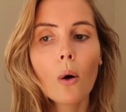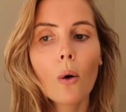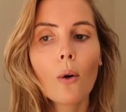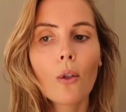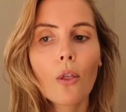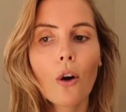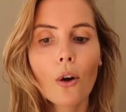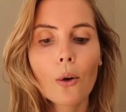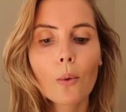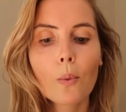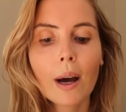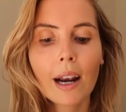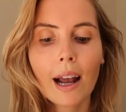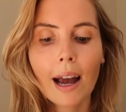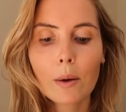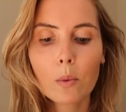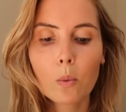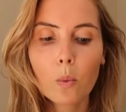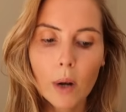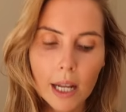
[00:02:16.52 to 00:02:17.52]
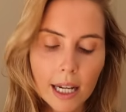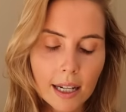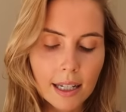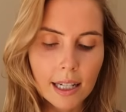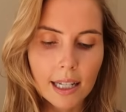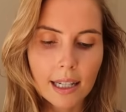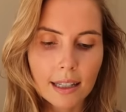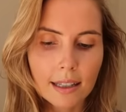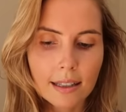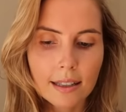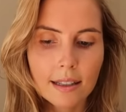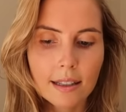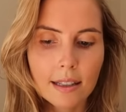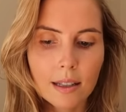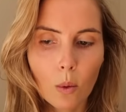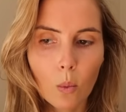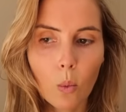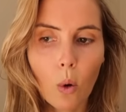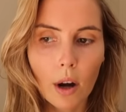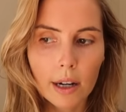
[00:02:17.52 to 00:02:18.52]
although when i
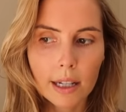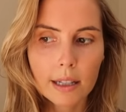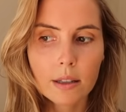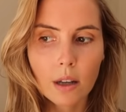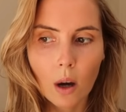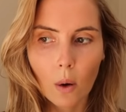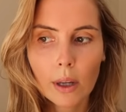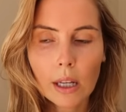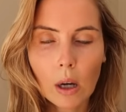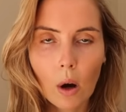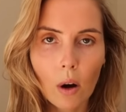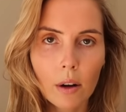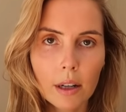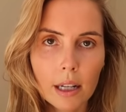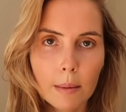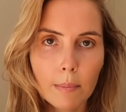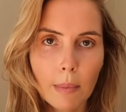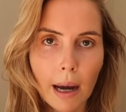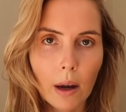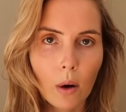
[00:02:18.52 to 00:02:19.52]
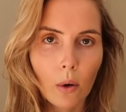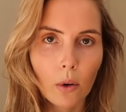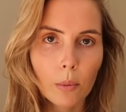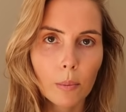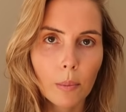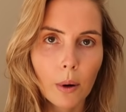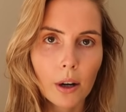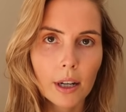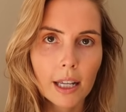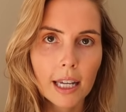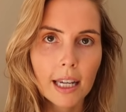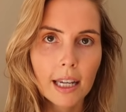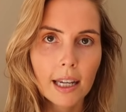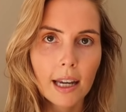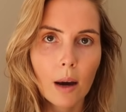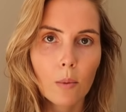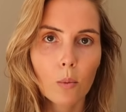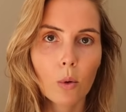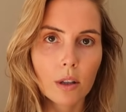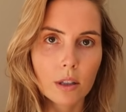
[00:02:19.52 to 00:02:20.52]
witness what is going on in my own
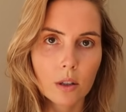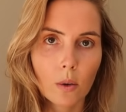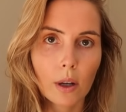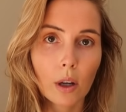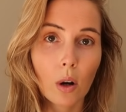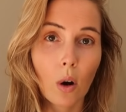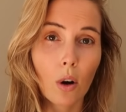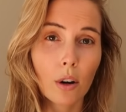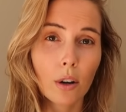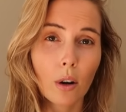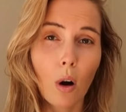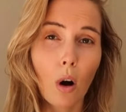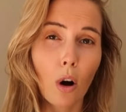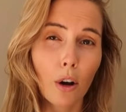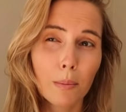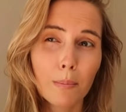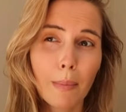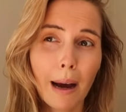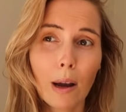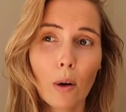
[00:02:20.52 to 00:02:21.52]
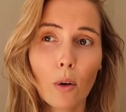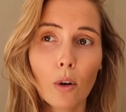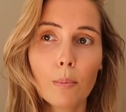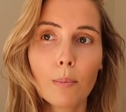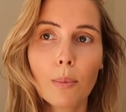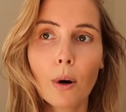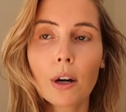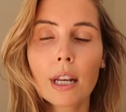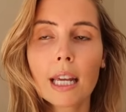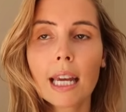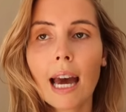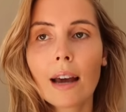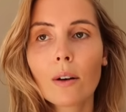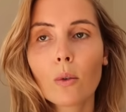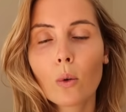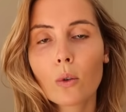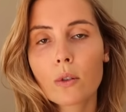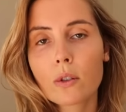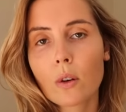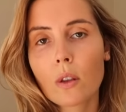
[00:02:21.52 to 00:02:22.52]
body and what's going on on my own body
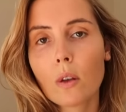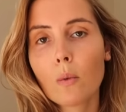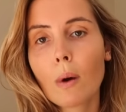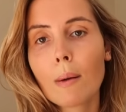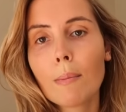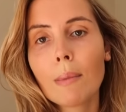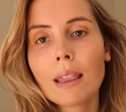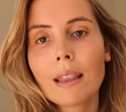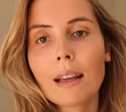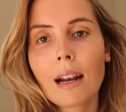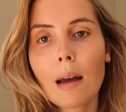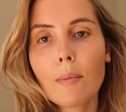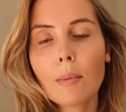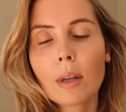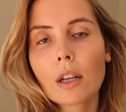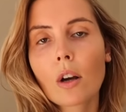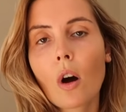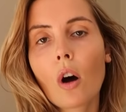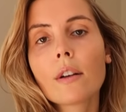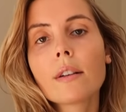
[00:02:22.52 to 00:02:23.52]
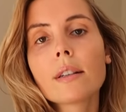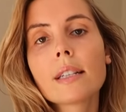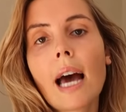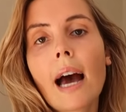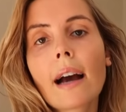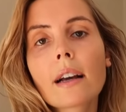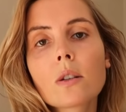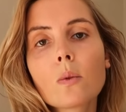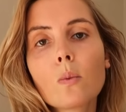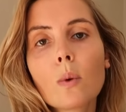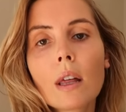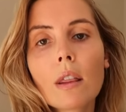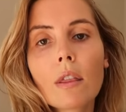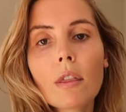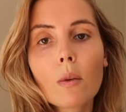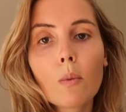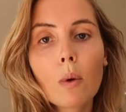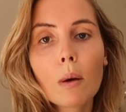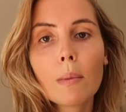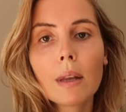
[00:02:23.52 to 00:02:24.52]
and also the women that i'm in contact
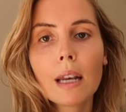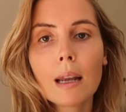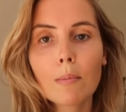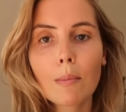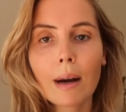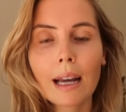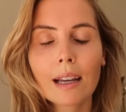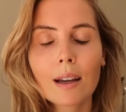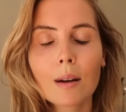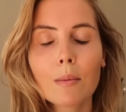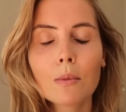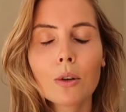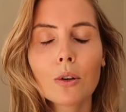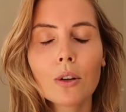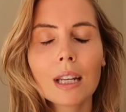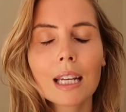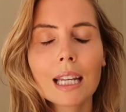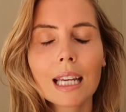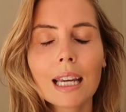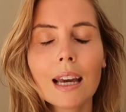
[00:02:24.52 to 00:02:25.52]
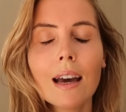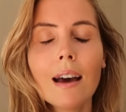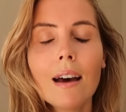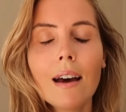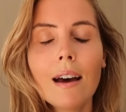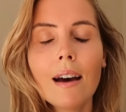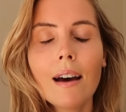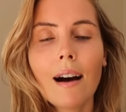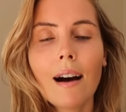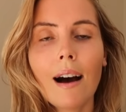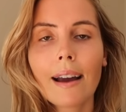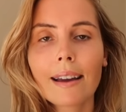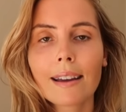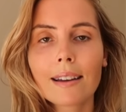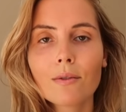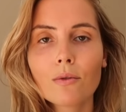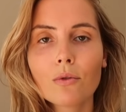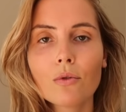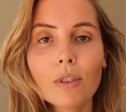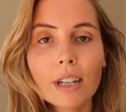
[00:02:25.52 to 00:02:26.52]
with the women in my community i
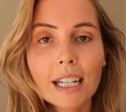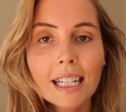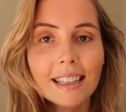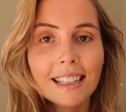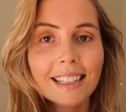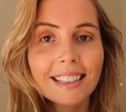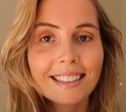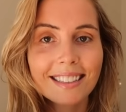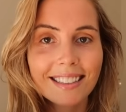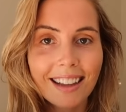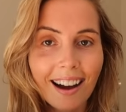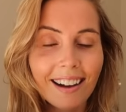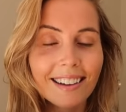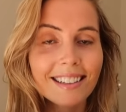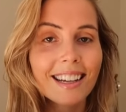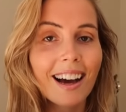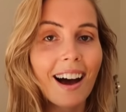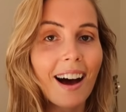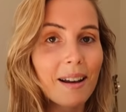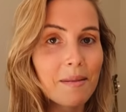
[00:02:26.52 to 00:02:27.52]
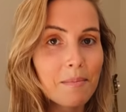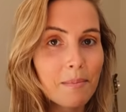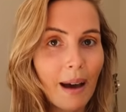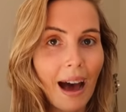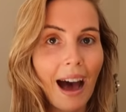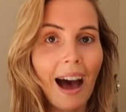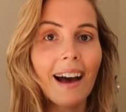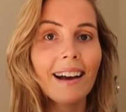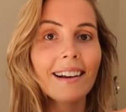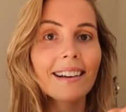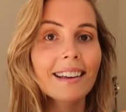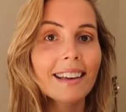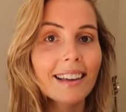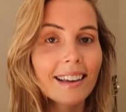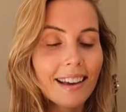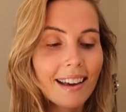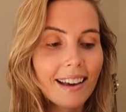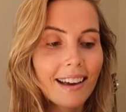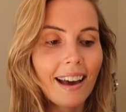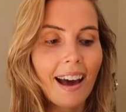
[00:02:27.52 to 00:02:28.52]
can really start to unpack
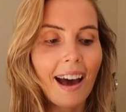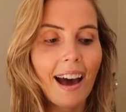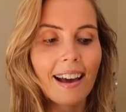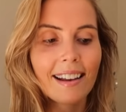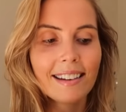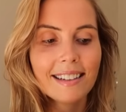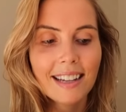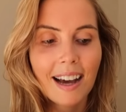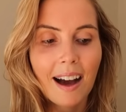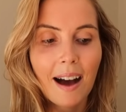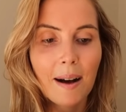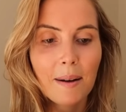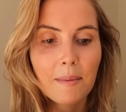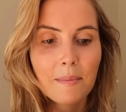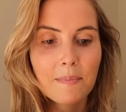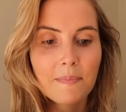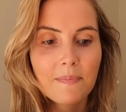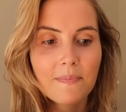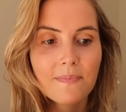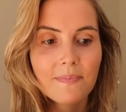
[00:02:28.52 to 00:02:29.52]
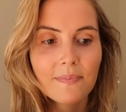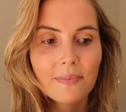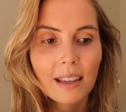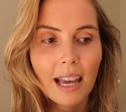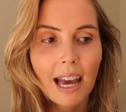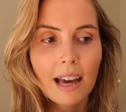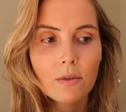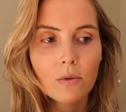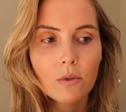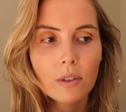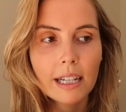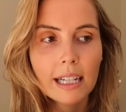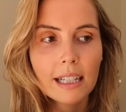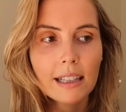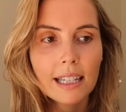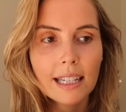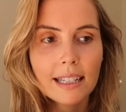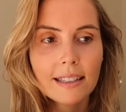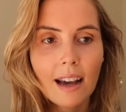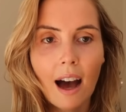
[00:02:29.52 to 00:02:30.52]
and um and
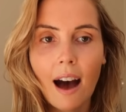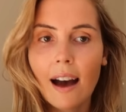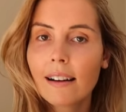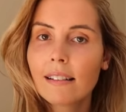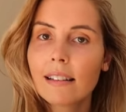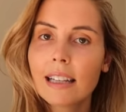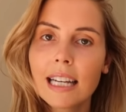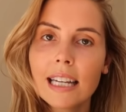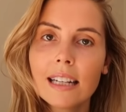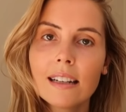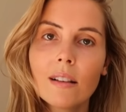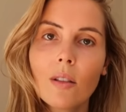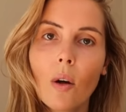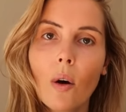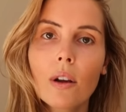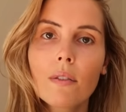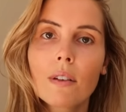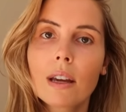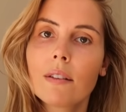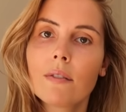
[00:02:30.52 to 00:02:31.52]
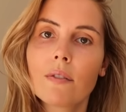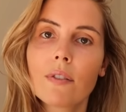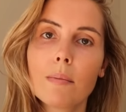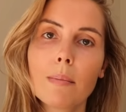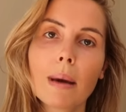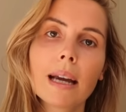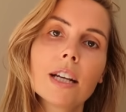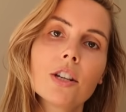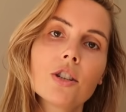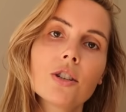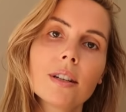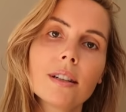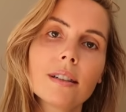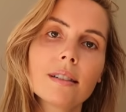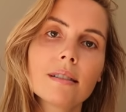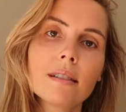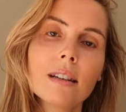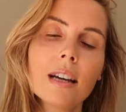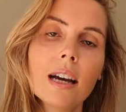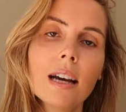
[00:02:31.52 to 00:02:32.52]
really dial in a lot of
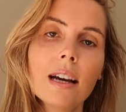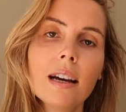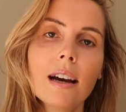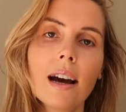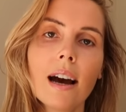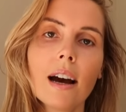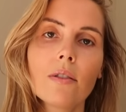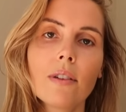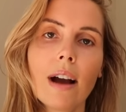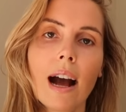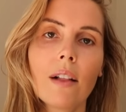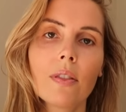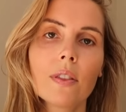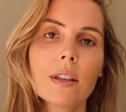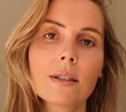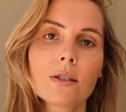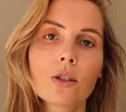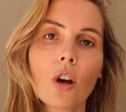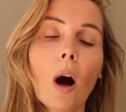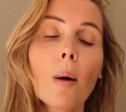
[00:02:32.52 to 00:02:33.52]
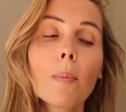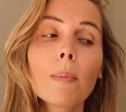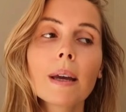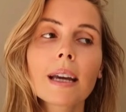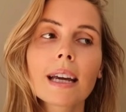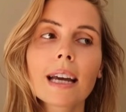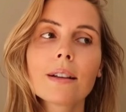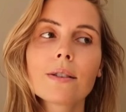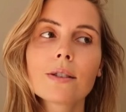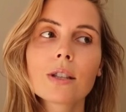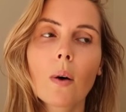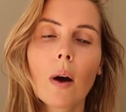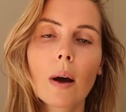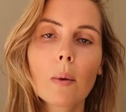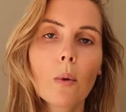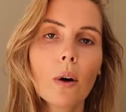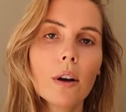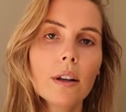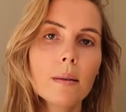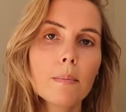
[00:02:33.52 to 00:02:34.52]
information around this topic and so i
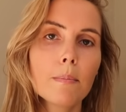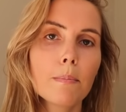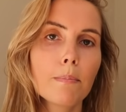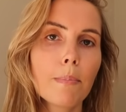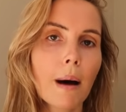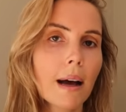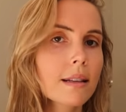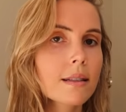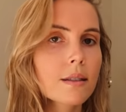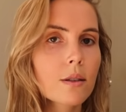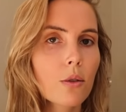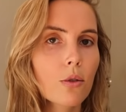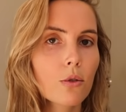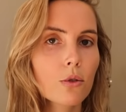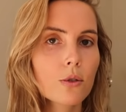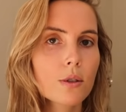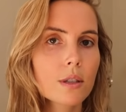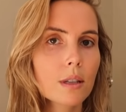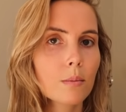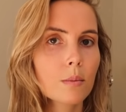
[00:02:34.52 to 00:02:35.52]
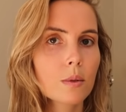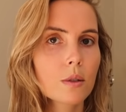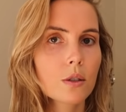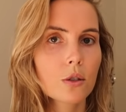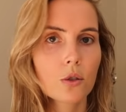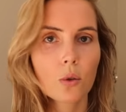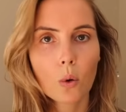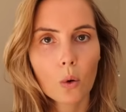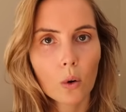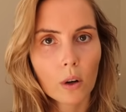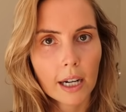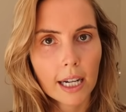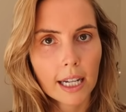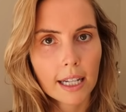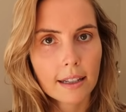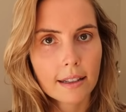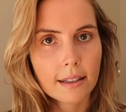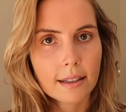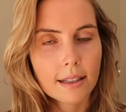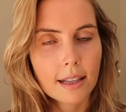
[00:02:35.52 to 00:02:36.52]
want to bust through some
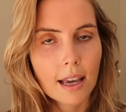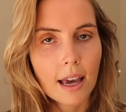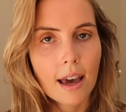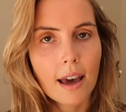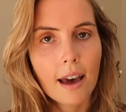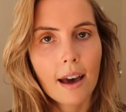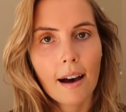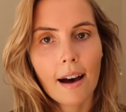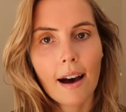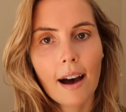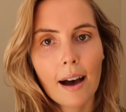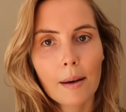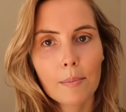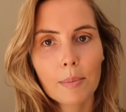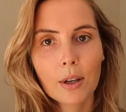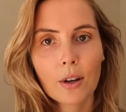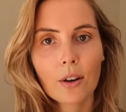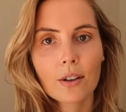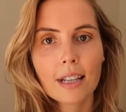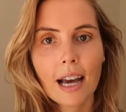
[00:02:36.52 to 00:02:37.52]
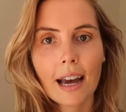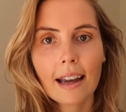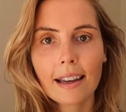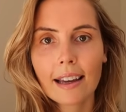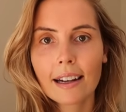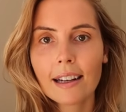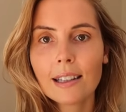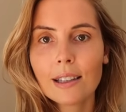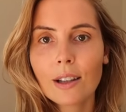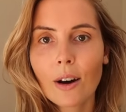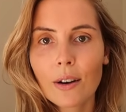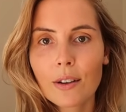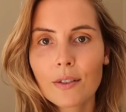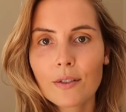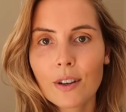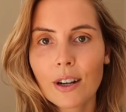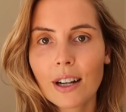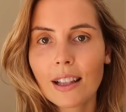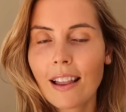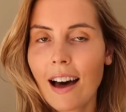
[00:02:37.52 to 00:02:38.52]
stories uh, because I get a lot
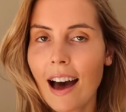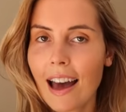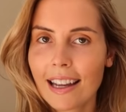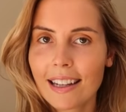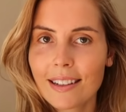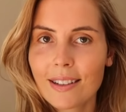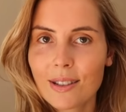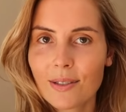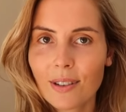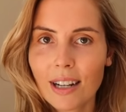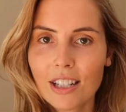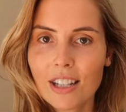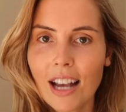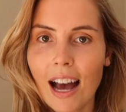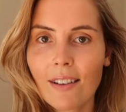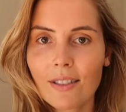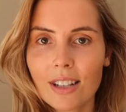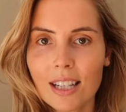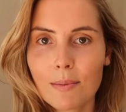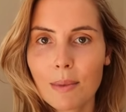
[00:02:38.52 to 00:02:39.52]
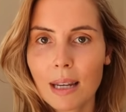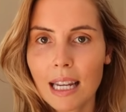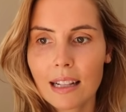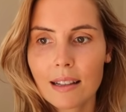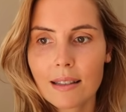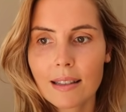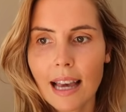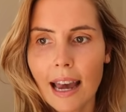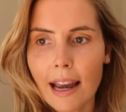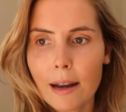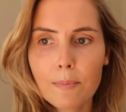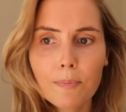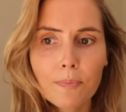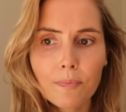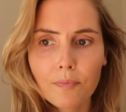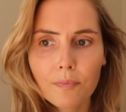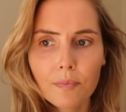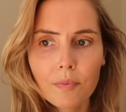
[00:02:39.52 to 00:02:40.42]
of clients reach out to me and say,